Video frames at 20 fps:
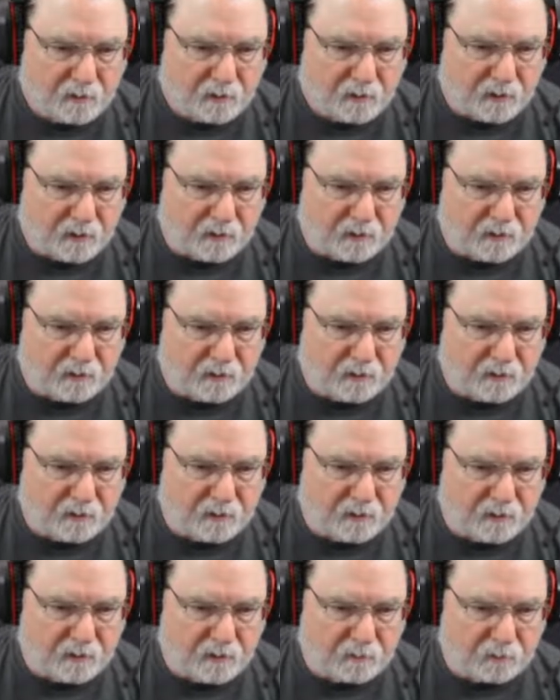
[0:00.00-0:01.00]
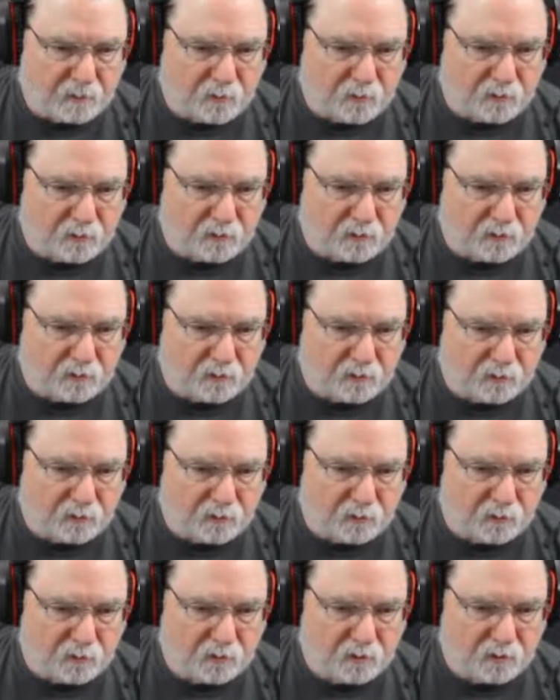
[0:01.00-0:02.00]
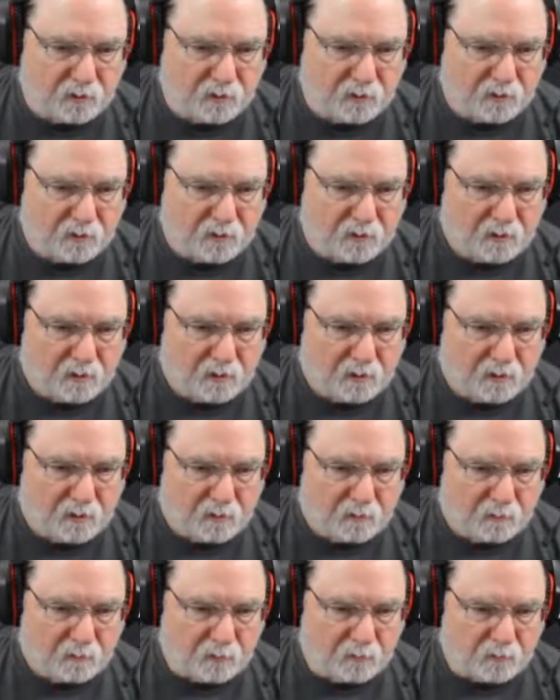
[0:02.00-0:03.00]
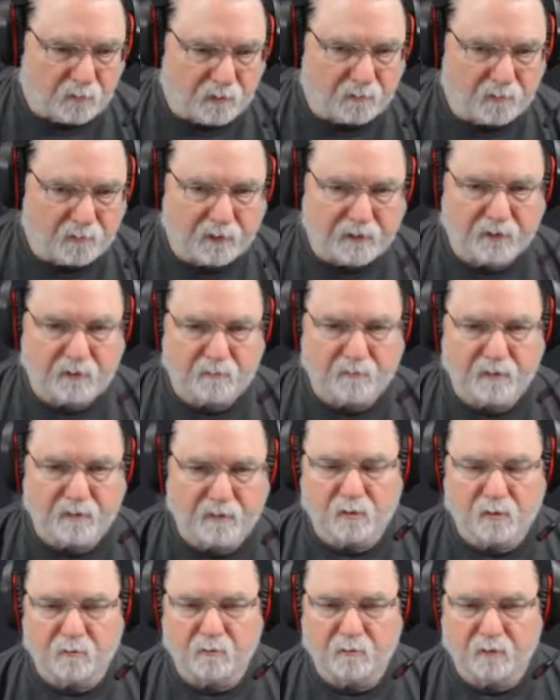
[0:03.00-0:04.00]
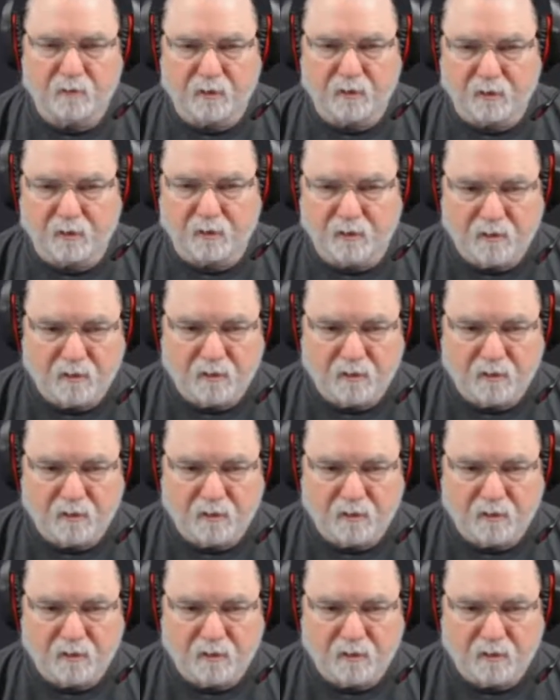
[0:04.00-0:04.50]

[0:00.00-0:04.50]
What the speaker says: And then I'm going to move my playhead back over there.